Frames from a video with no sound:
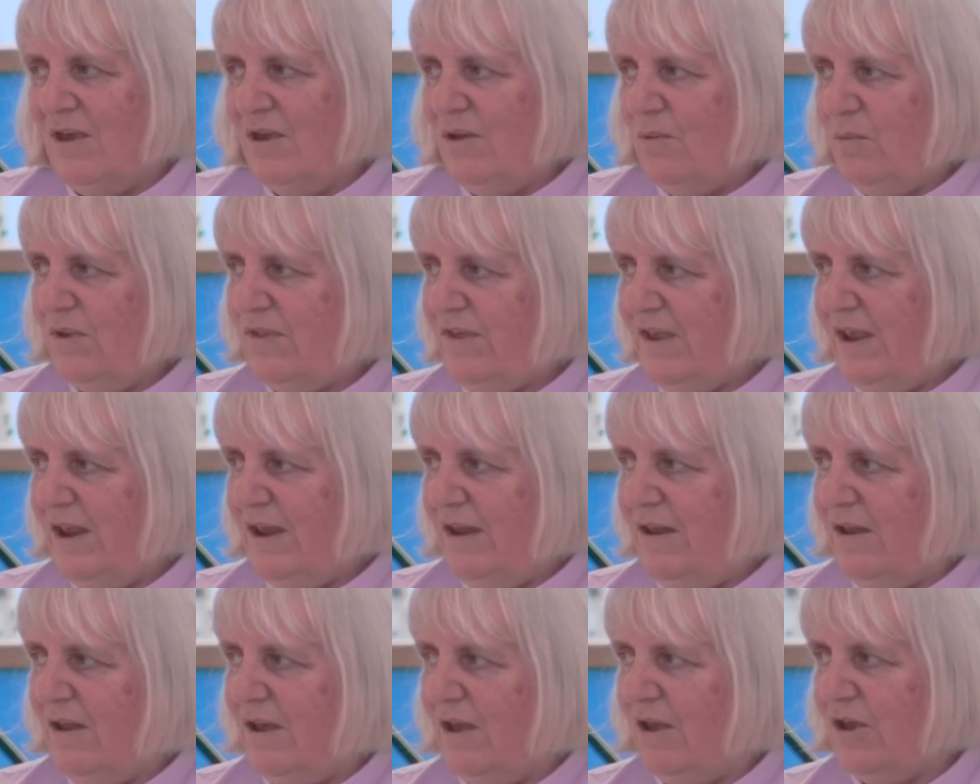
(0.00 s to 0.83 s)

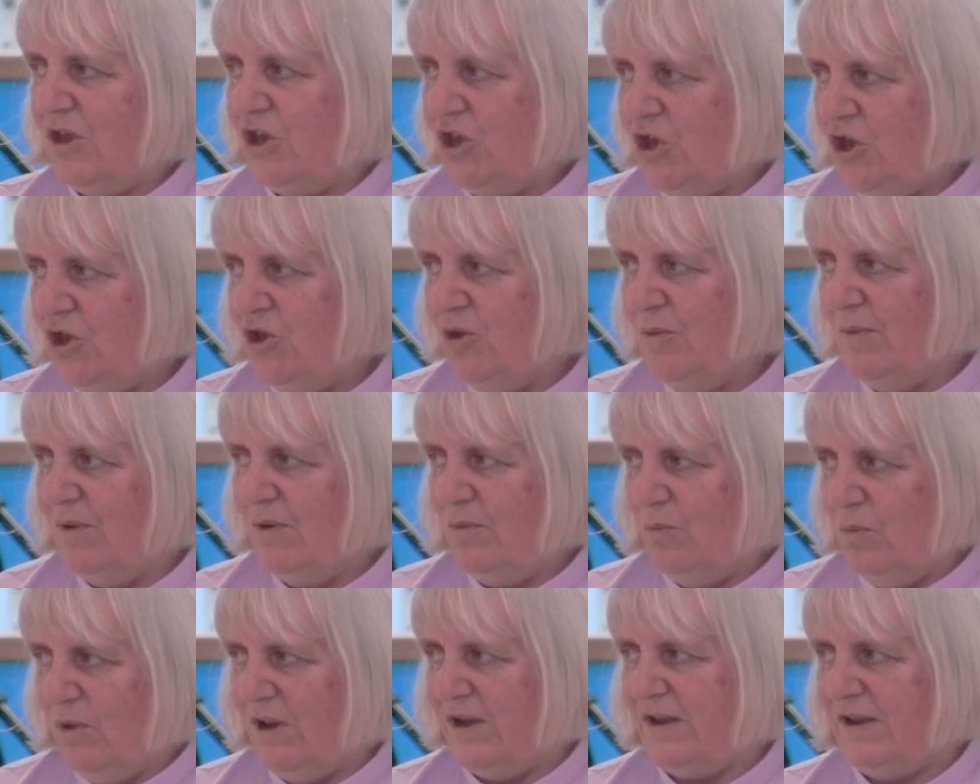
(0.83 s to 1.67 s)
within a
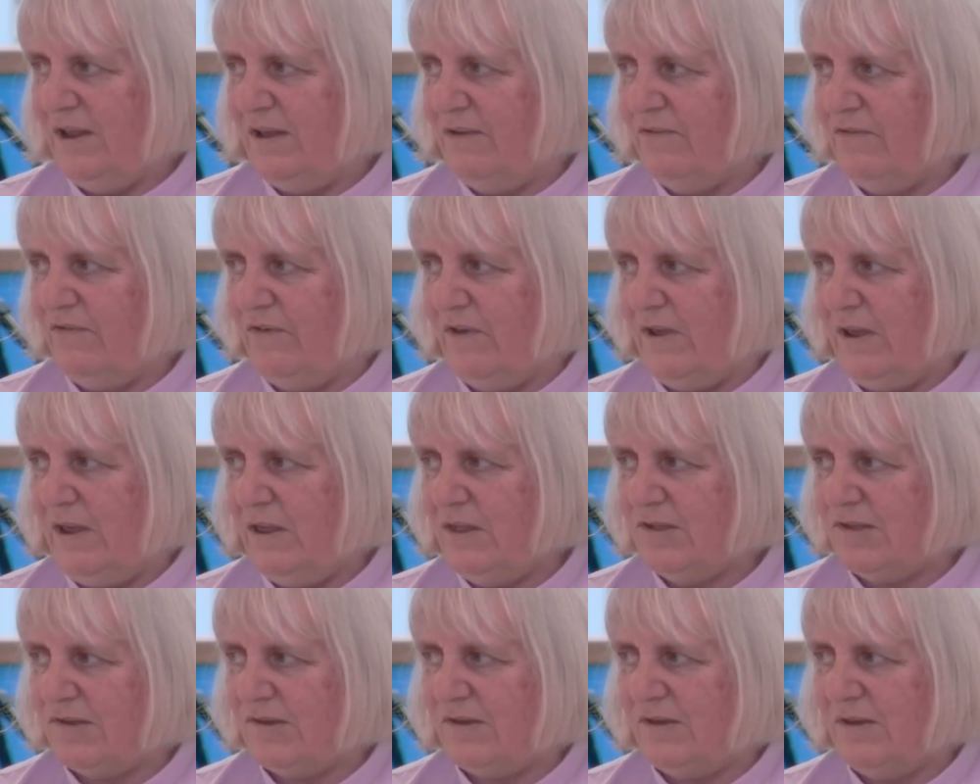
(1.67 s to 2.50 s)
human wedding
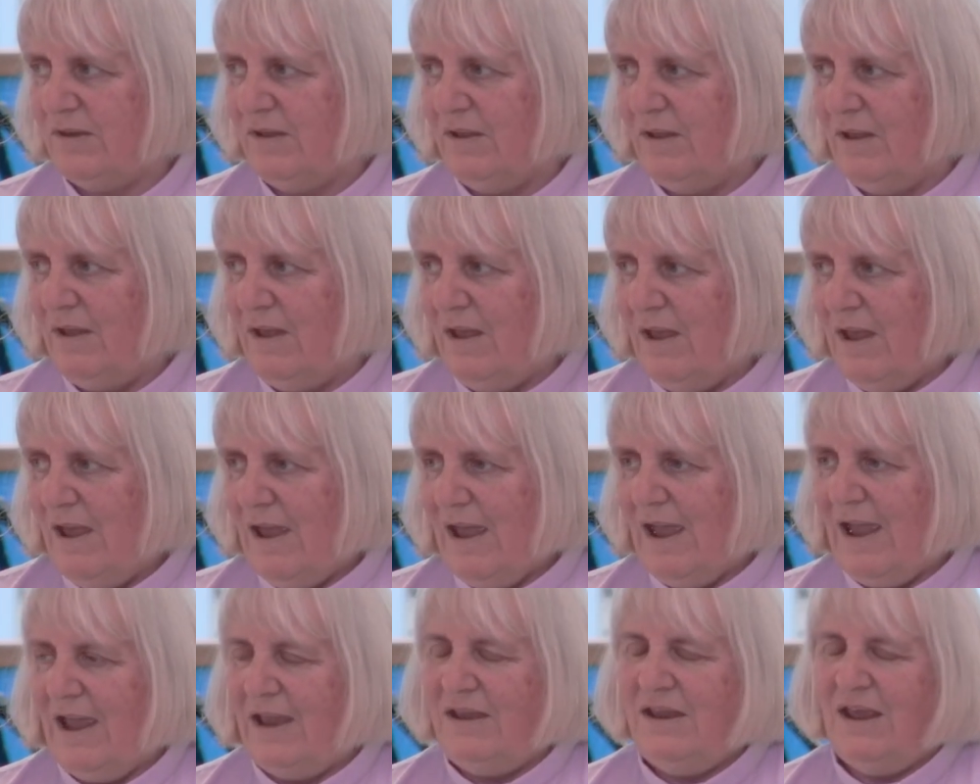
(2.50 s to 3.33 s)
feast,
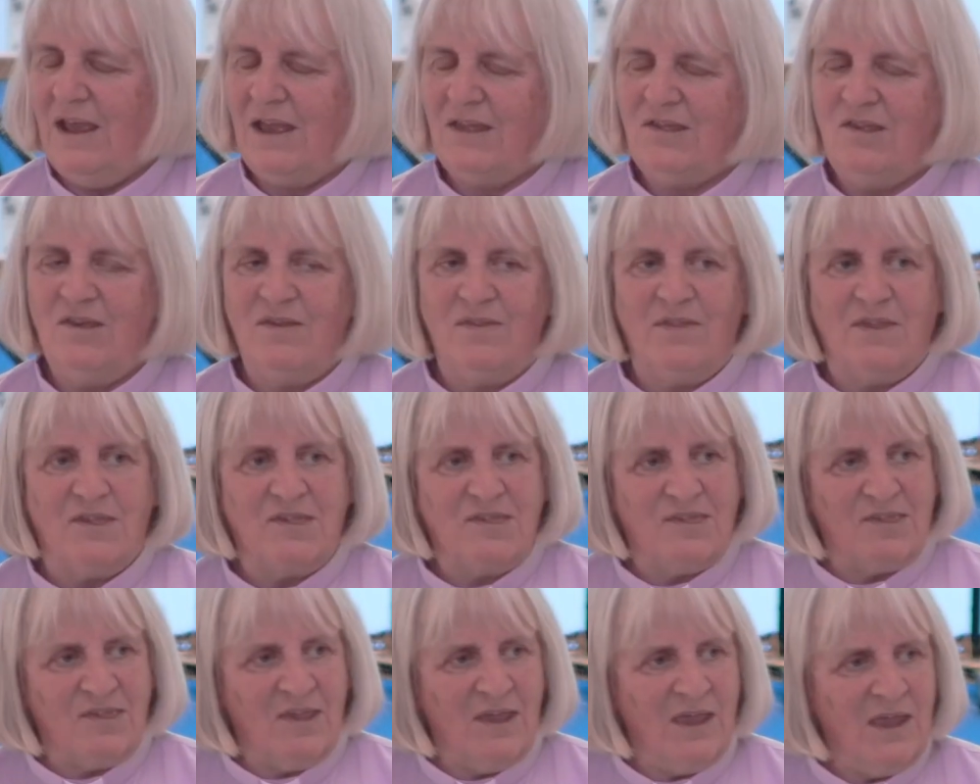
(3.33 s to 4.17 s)
and yet at the
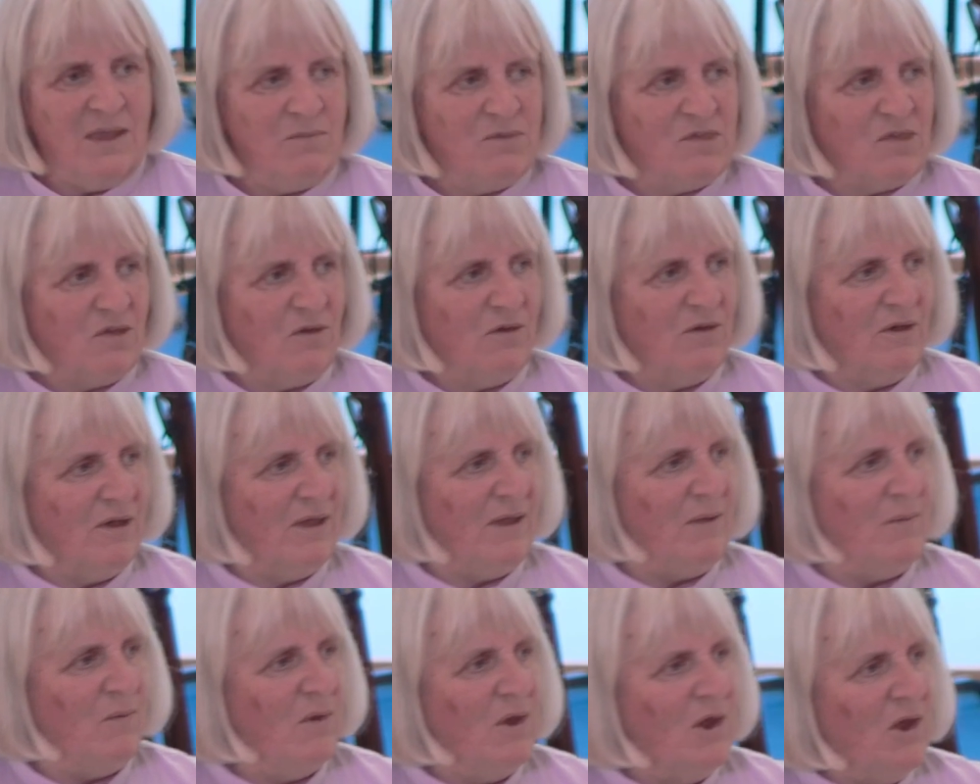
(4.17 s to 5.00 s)
same
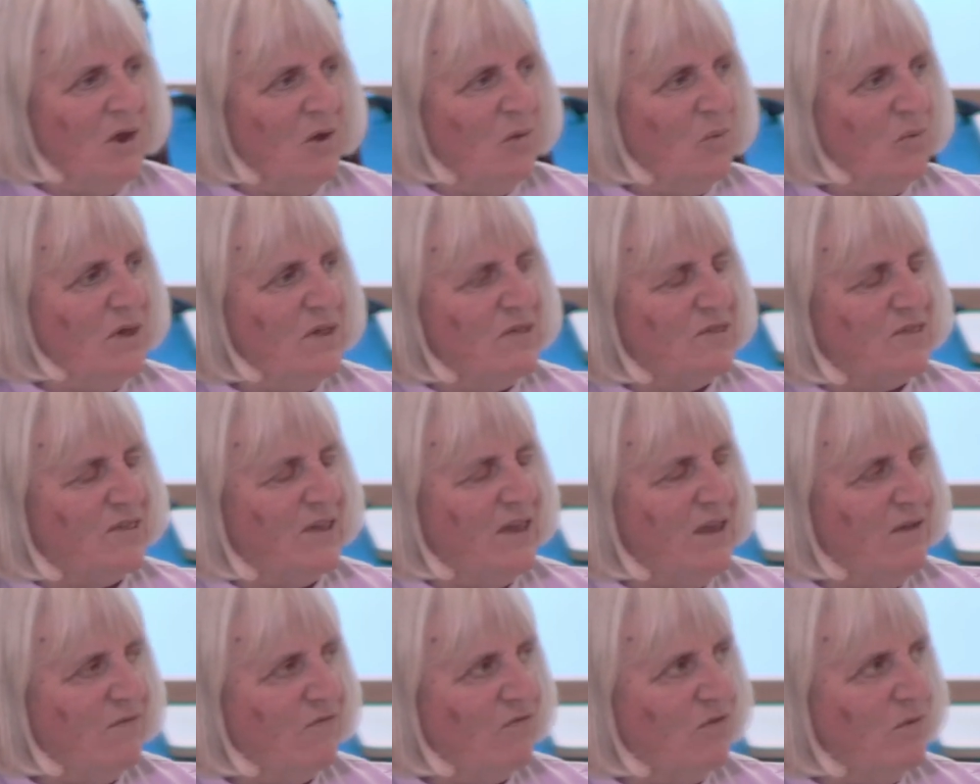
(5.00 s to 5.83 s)
time we
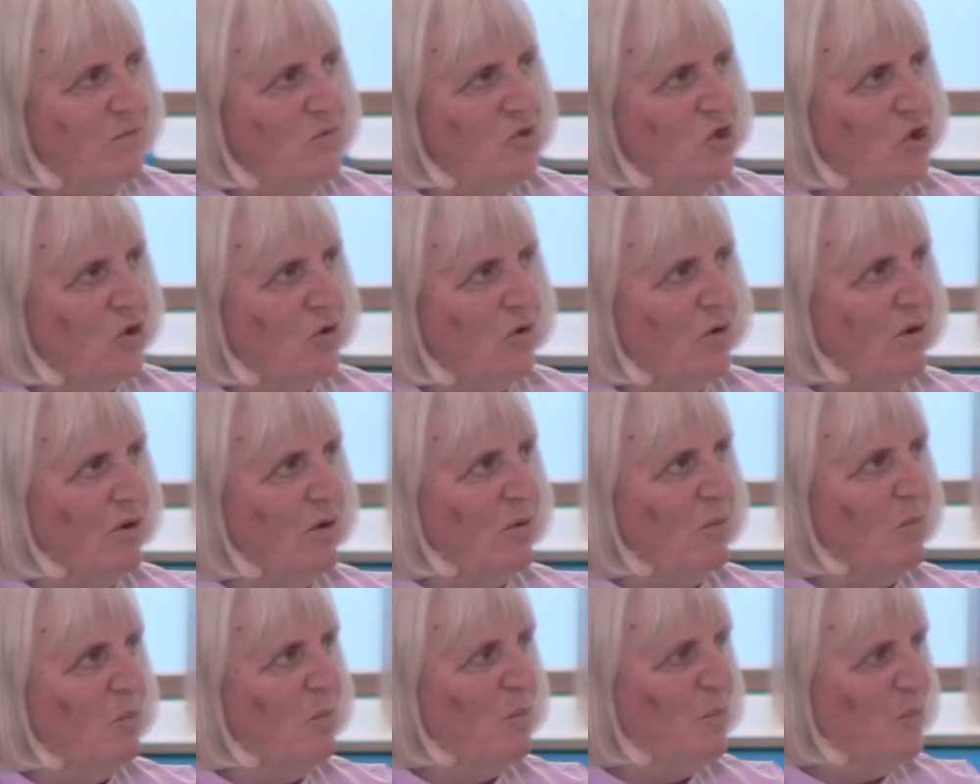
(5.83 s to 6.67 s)
see from John
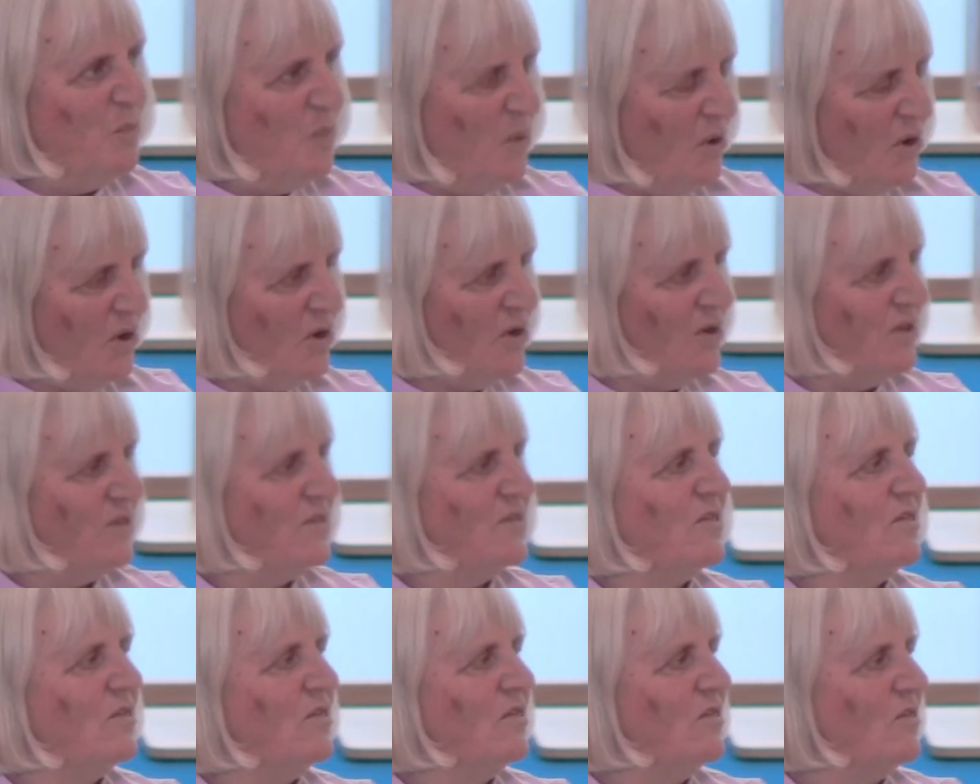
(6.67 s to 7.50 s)

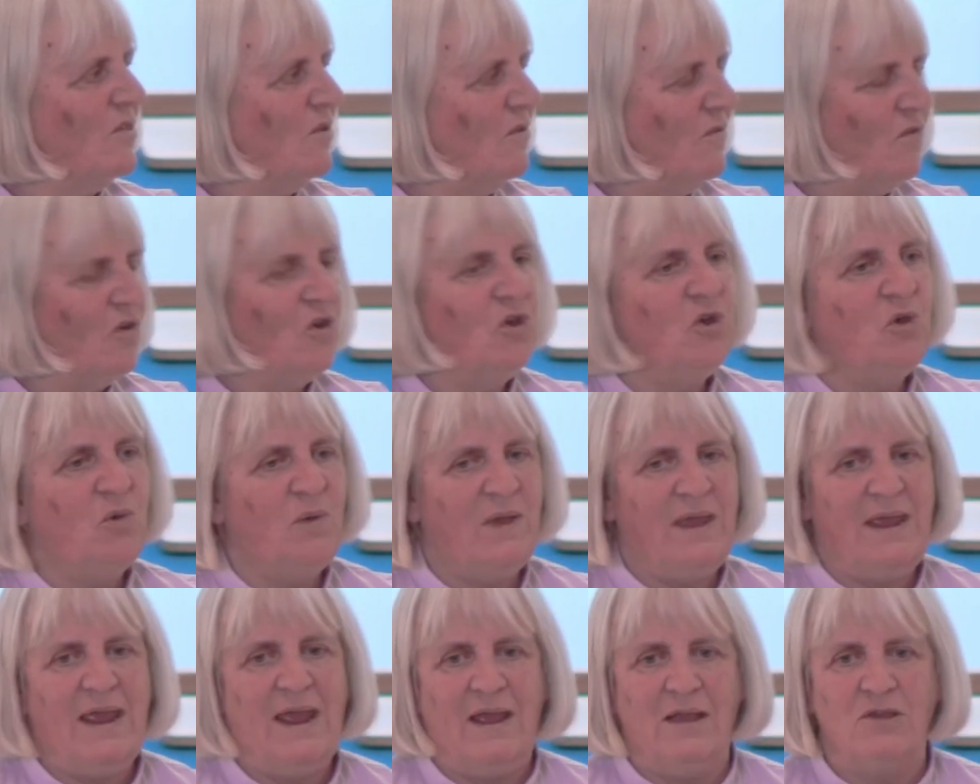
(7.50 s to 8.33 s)
bursts of who
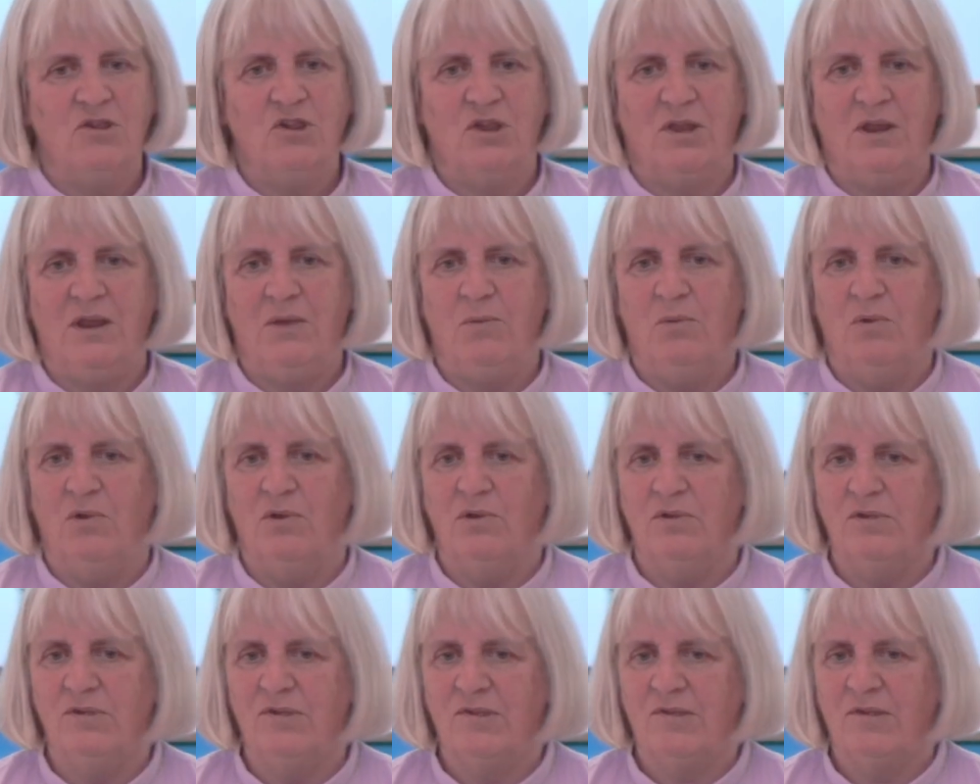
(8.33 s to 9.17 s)
he actually
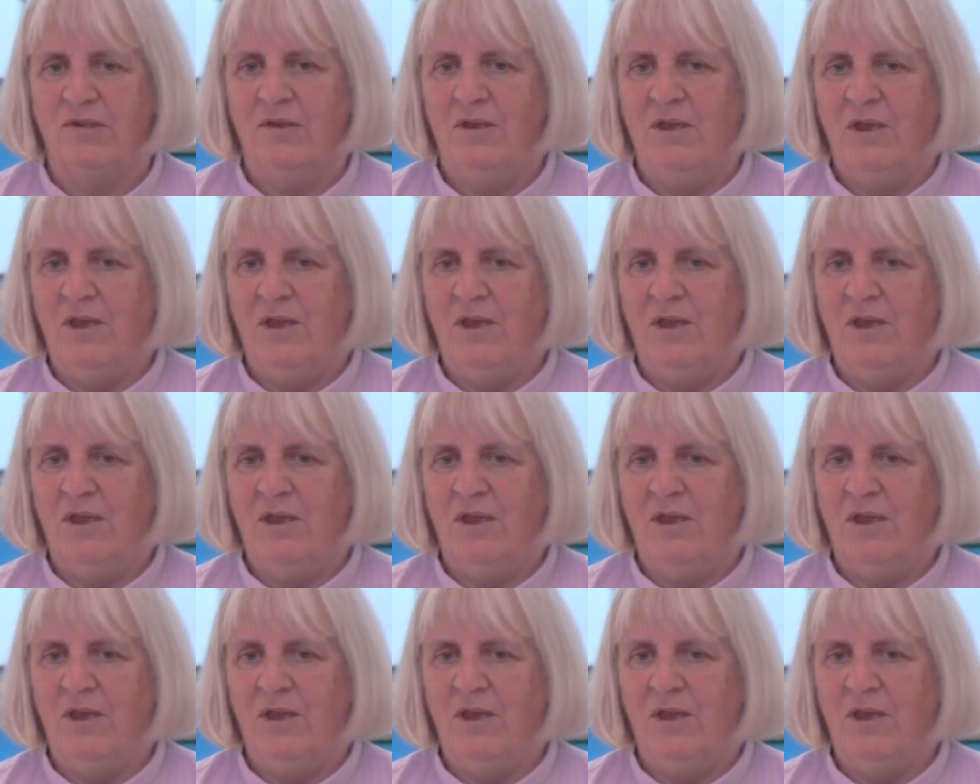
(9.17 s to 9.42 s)
was.